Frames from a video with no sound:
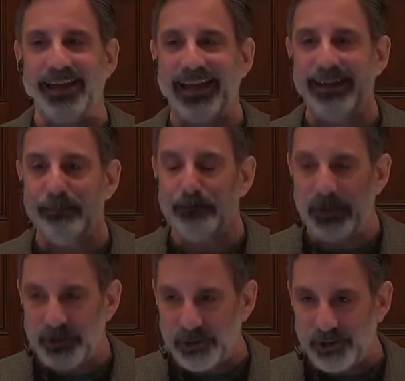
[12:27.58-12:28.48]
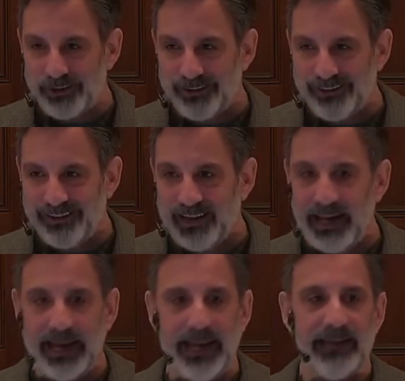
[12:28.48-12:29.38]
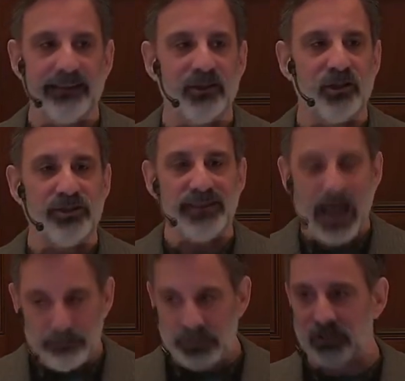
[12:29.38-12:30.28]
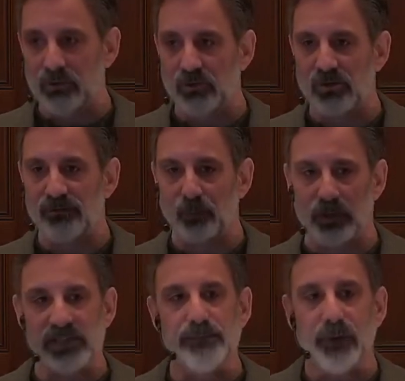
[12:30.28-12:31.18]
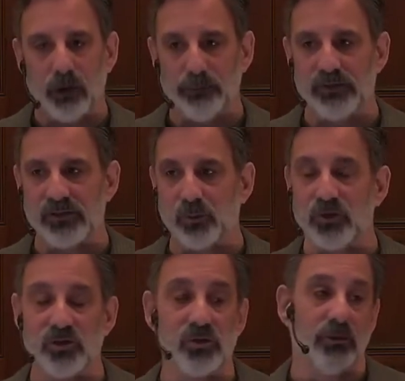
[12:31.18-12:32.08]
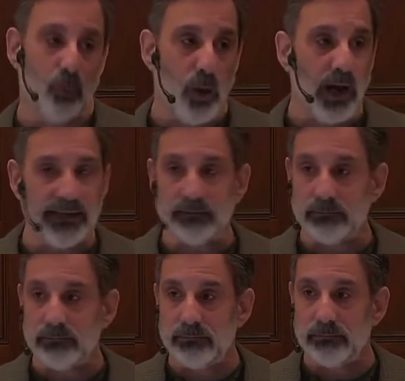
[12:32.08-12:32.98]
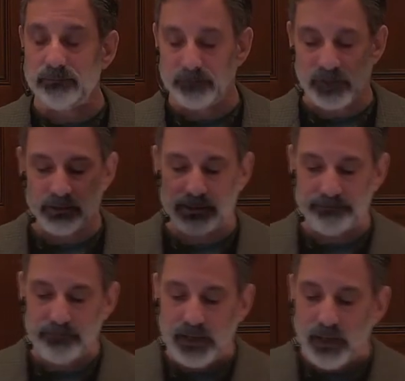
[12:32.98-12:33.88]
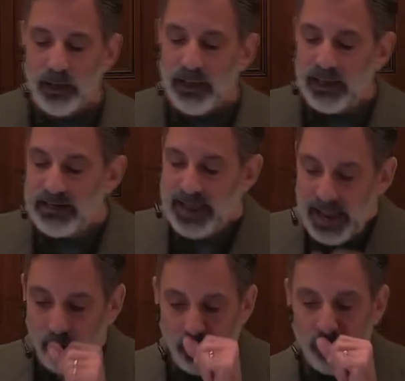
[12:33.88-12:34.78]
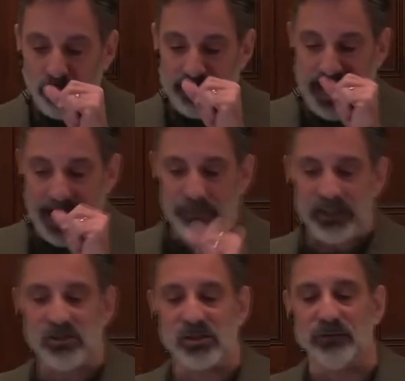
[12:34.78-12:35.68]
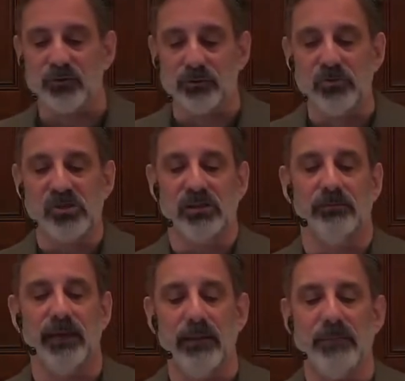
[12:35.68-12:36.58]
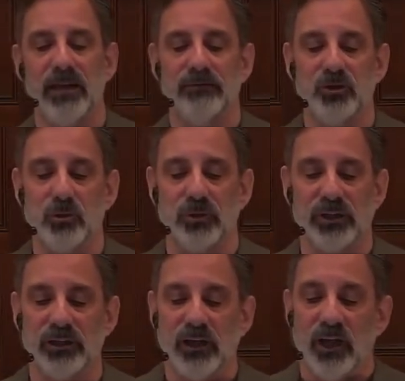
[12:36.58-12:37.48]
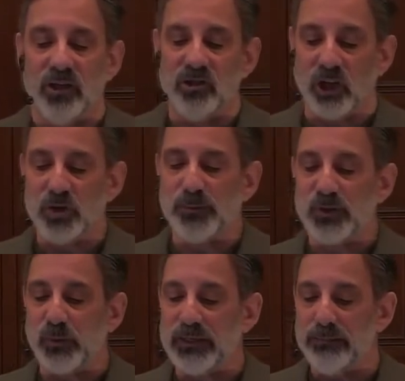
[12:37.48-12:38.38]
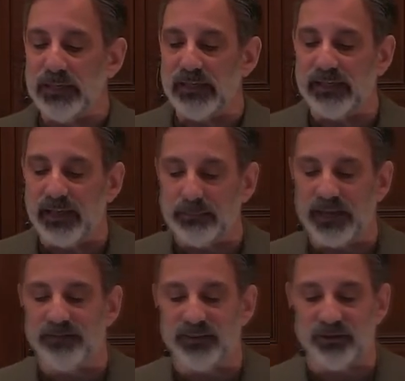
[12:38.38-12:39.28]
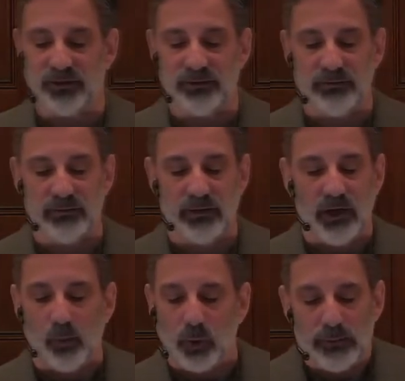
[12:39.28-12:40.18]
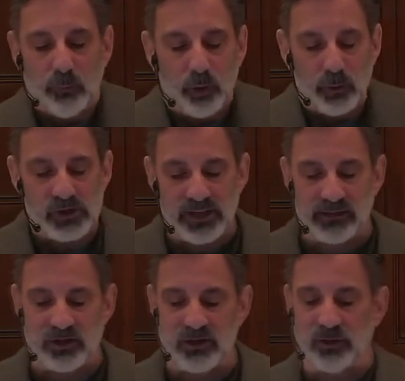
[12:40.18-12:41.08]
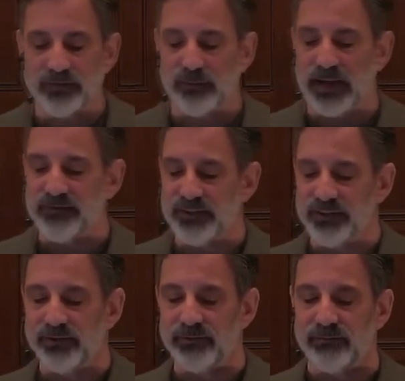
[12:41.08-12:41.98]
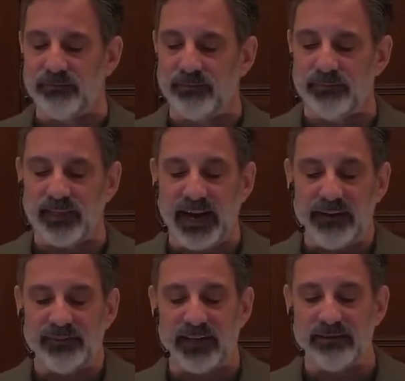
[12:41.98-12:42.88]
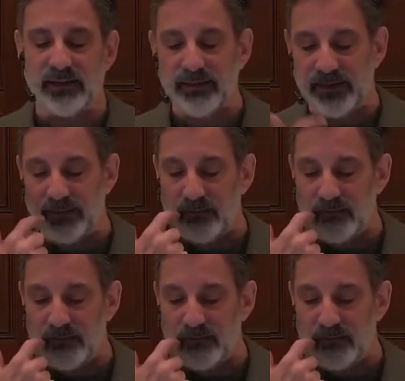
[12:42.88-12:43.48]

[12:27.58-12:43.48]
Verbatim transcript: and bitter and could not be used for its purpose, which is wine. Okay? And now, O inhabitants of Jerusalem and men of Judah, judge between me and my vineyard. What more was there to do for my vineyard that I have not done in it?